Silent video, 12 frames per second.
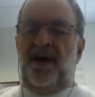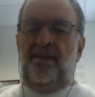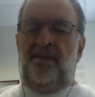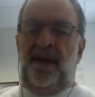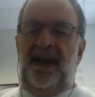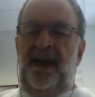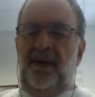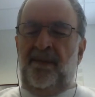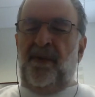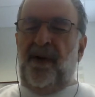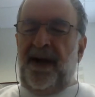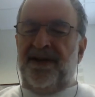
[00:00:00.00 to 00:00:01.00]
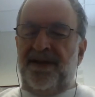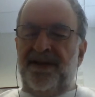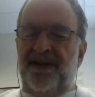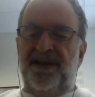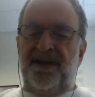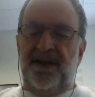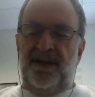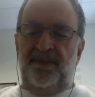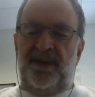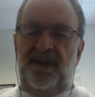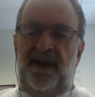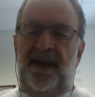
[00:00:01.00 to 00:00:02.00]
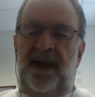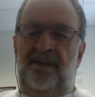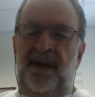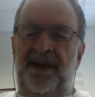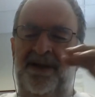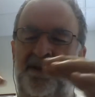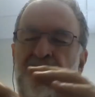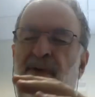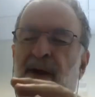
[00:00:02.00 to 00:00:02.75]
some medium pressure systems, and that means the